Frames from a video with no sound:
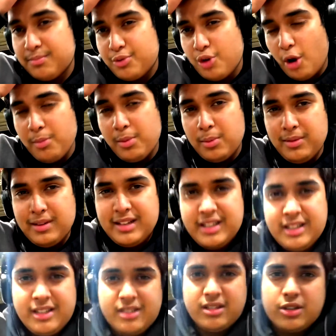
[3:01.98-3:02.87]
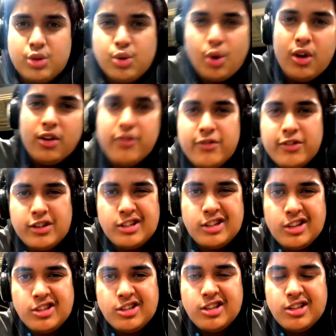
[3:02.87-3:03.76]
probably 12
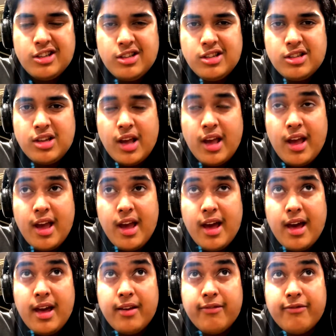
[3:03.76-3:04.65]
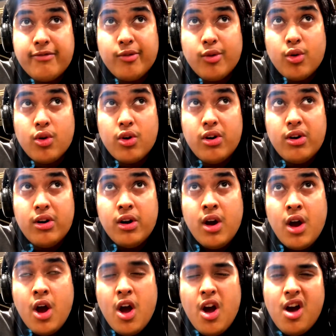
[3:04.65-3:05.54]
resistance and for
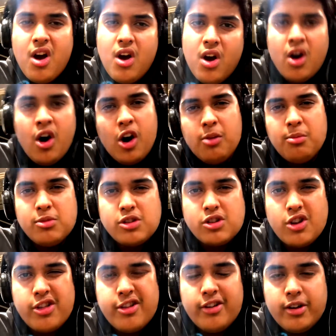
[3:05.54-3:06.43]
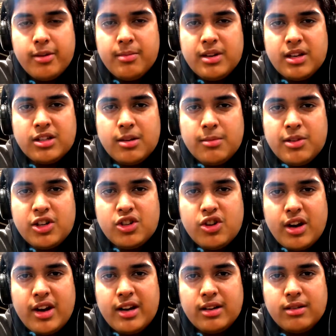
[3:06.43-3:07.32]
almost a 30 minutes. I'm gonna
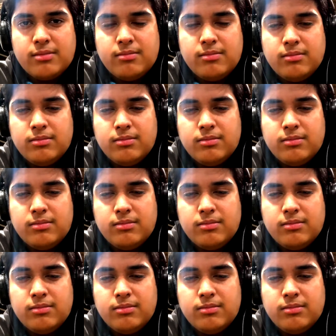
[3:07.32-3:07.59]
try and